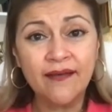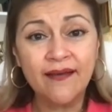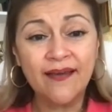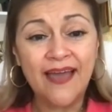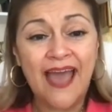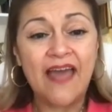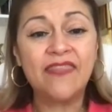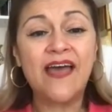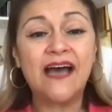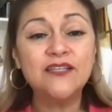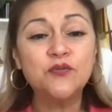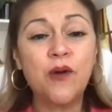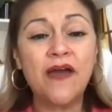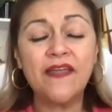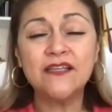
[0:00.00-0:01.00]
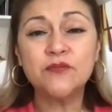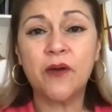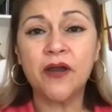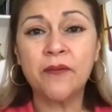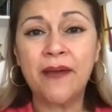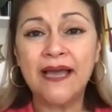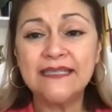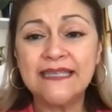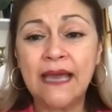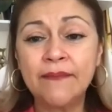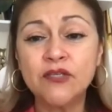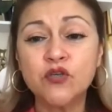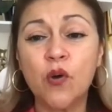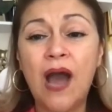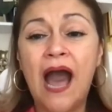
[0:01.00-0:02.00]
And that's why that's part of my assignment.
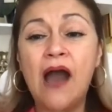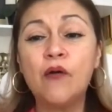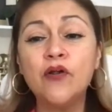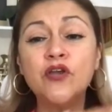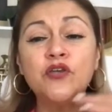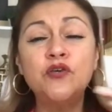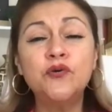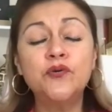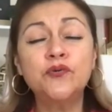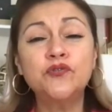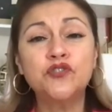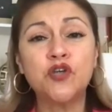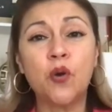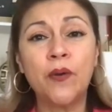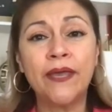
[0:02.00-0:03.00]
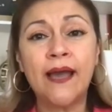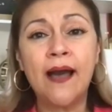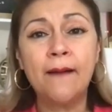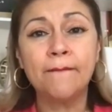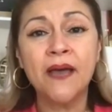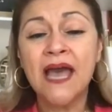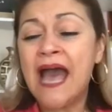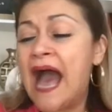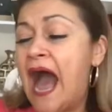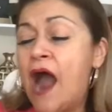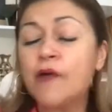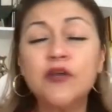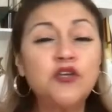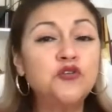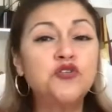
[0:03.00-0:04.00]
So how are you showing up? How are
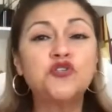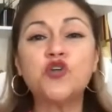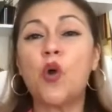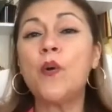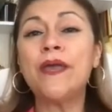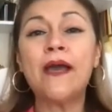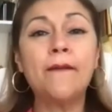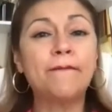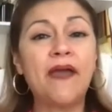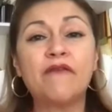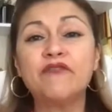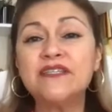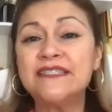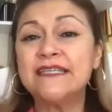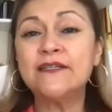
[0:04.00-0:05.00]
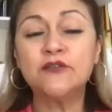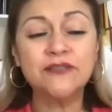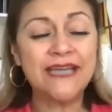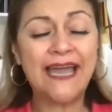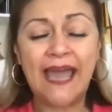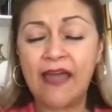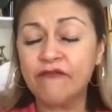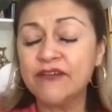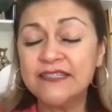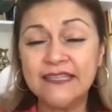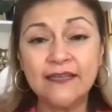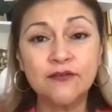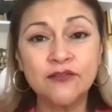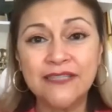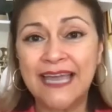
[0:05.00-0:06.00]
you showing up every single day? Every
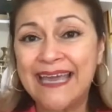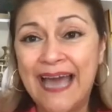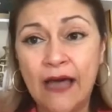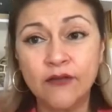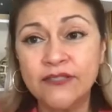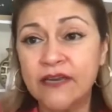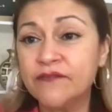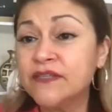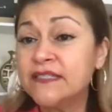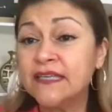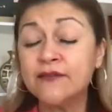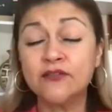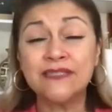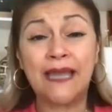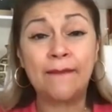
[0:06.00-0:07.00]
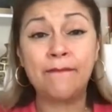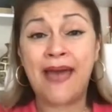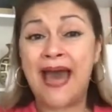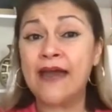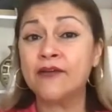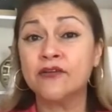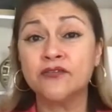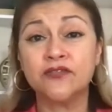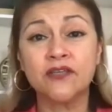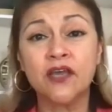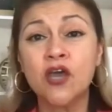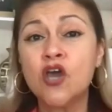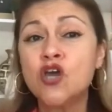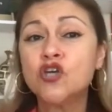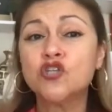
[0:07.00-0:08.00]
single day counts. Every single day matters.
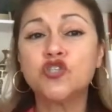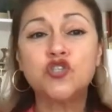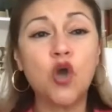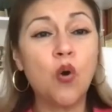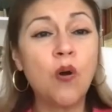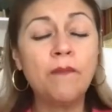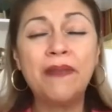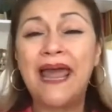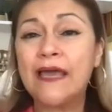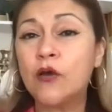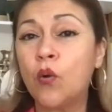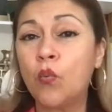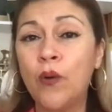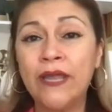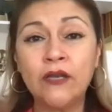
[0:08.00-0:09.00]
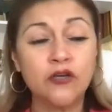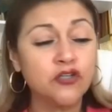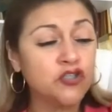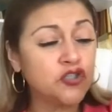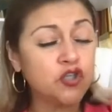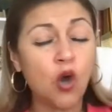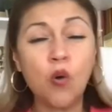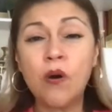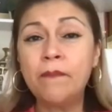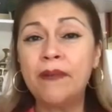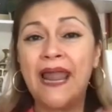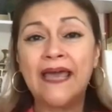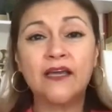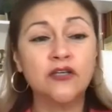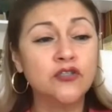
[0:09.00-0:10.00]
Show up like a winner. Show up
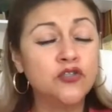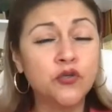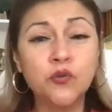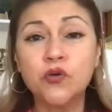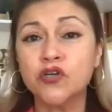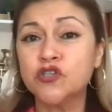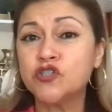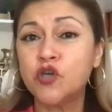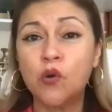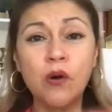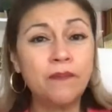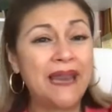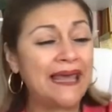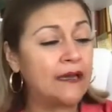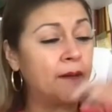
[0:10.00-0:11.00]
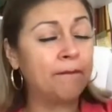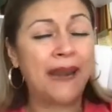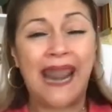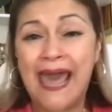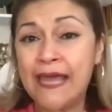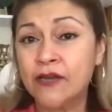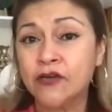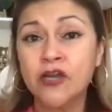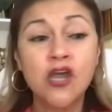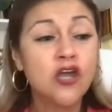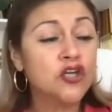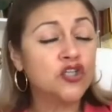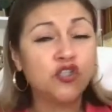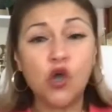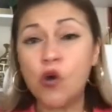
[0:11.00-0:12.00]
like a doer. Show up like a planner.
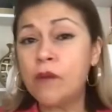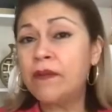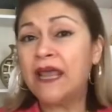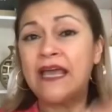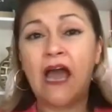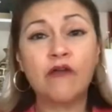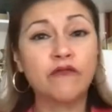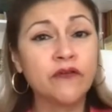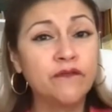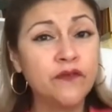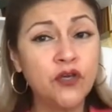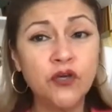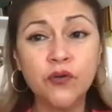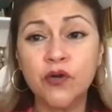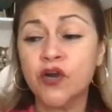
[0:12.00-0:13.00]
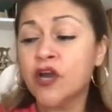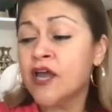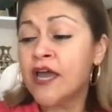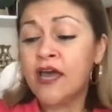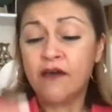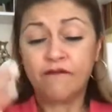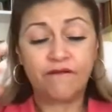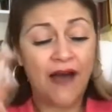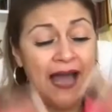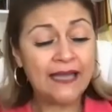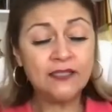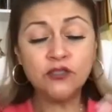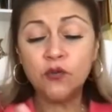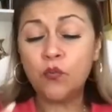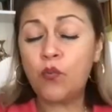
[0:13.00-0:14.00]
Show up like a reviewer. Find
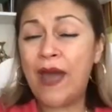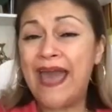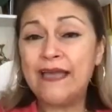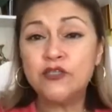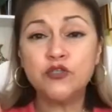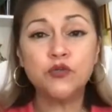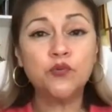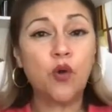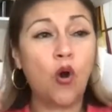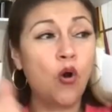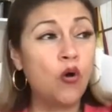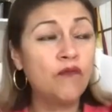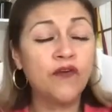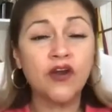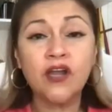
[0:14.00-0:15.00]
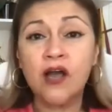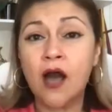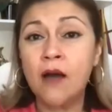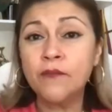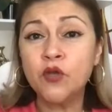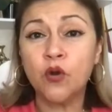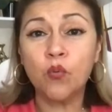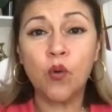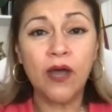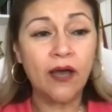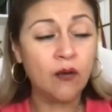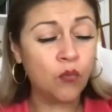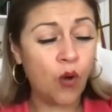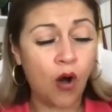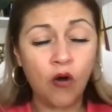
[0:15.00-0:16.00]
a way to overcome your
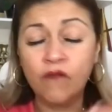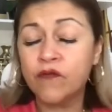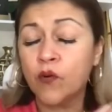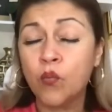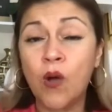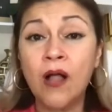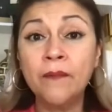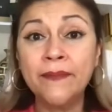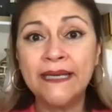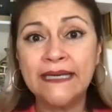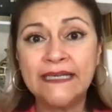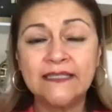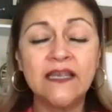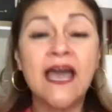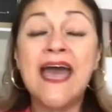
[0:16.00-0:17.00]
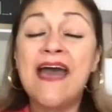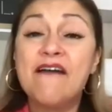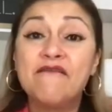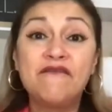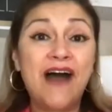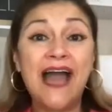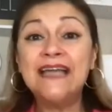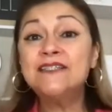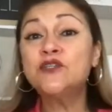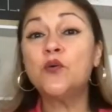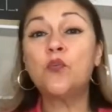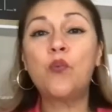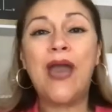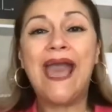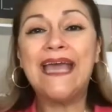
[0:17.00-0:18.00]
overwhelmingness. Find a
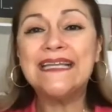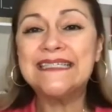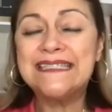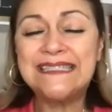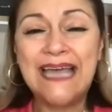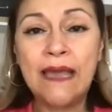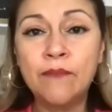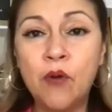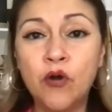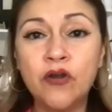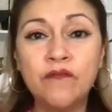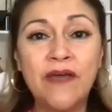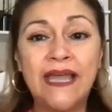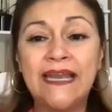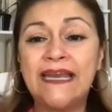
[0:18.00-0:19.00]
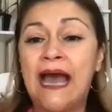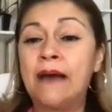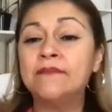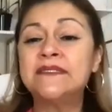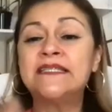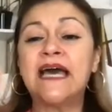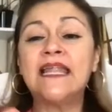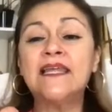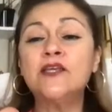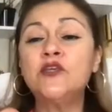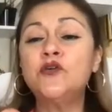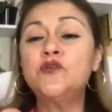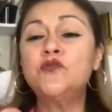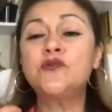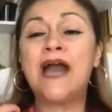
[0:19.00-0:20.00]
way to stay motivated. I'm telling you,
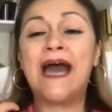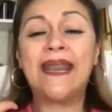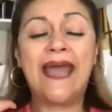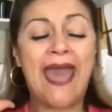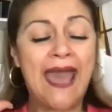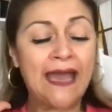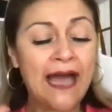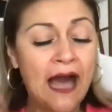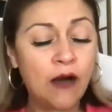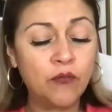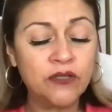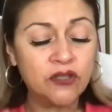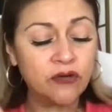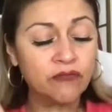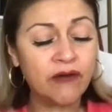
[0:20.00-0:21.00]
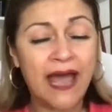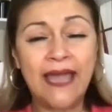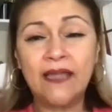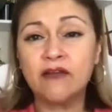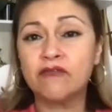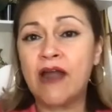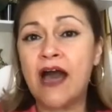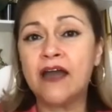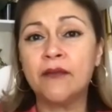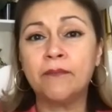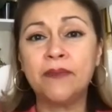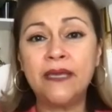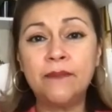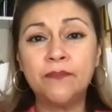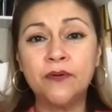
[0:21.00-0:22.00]
you got to hang out with the right crowd of
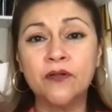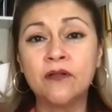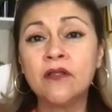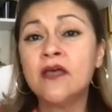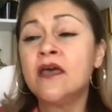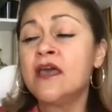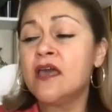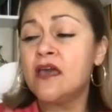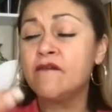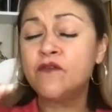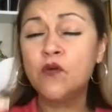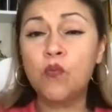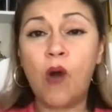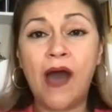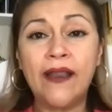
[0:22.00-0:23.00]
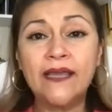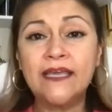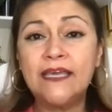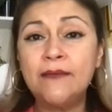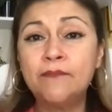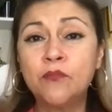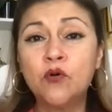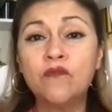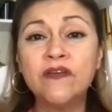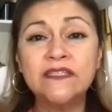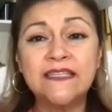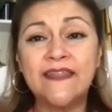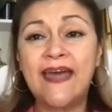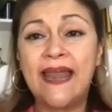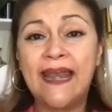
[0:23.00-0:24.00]
people if you want to keep moving to
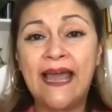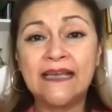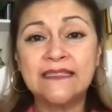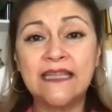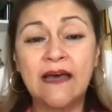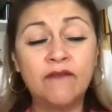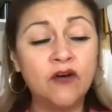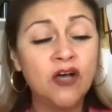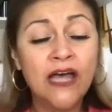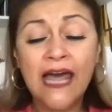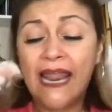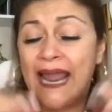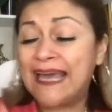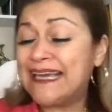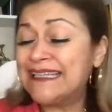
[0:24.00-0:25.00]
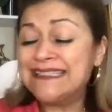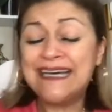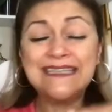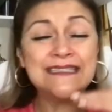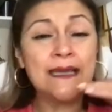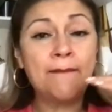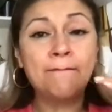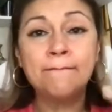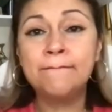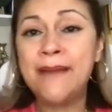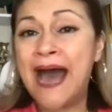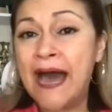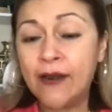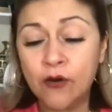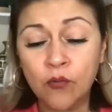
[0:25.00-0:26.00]
that next level. Like, it doesn't
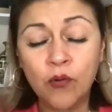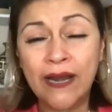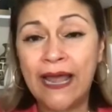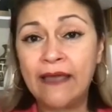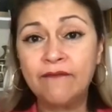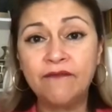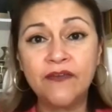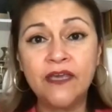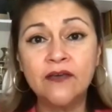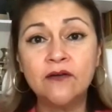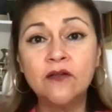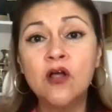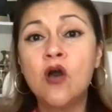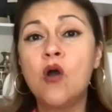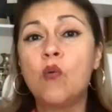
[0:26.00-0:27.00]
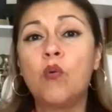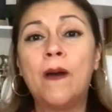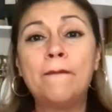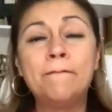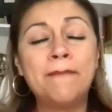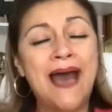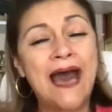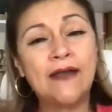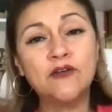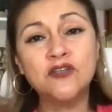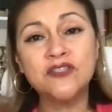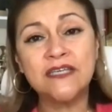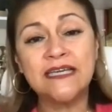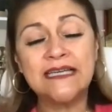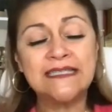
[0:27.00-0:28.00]
matter what I feel. What matters
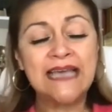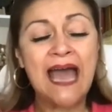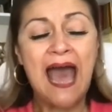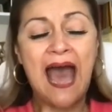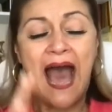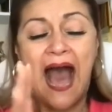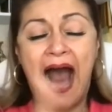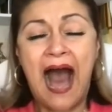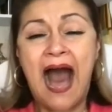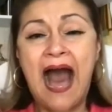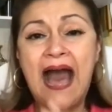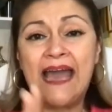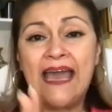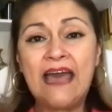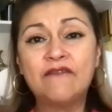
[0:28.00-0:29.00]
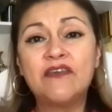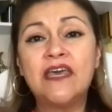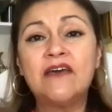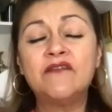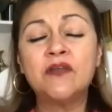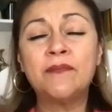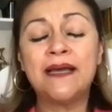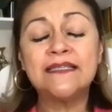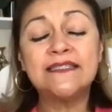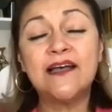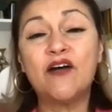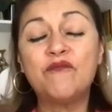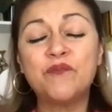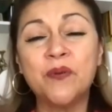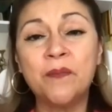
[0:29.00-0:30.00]
is I have given
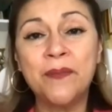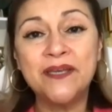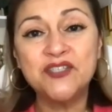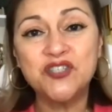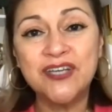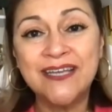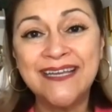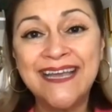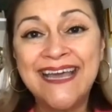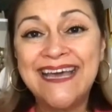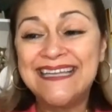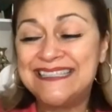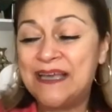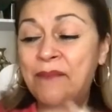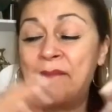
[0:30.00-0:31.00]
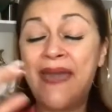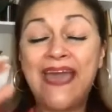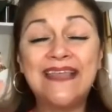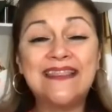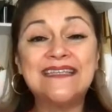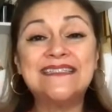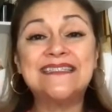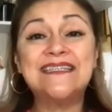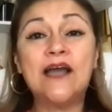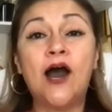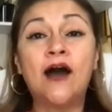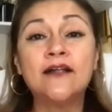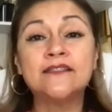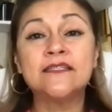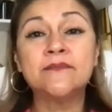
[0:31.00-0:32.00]
myself permission to make this the
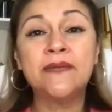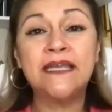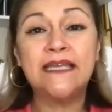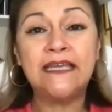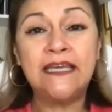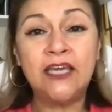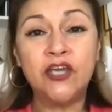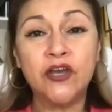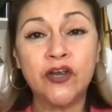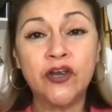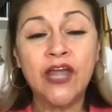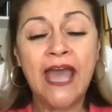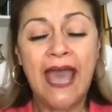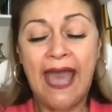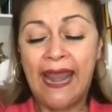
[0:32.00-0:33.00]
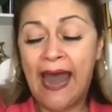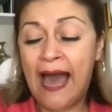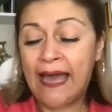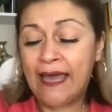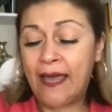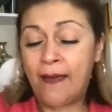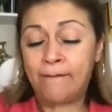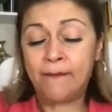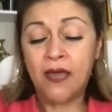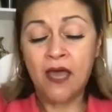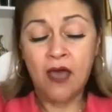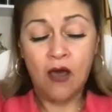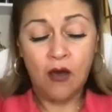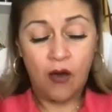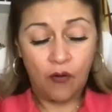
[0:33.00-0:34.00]
ultimate year, and I am
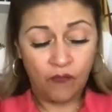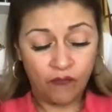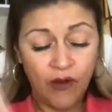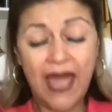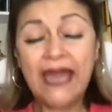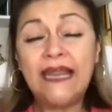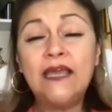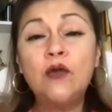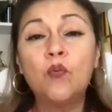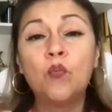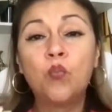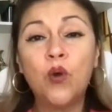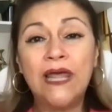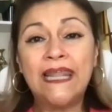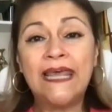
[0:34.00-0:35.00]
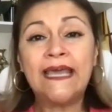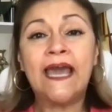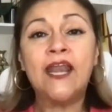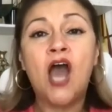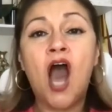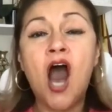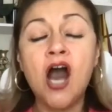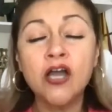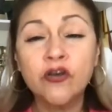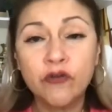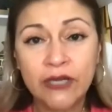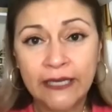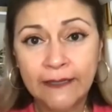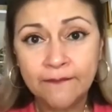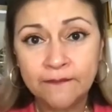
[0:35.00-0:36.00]
ready, willing, and
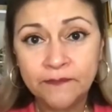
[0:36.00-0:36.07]
hungry.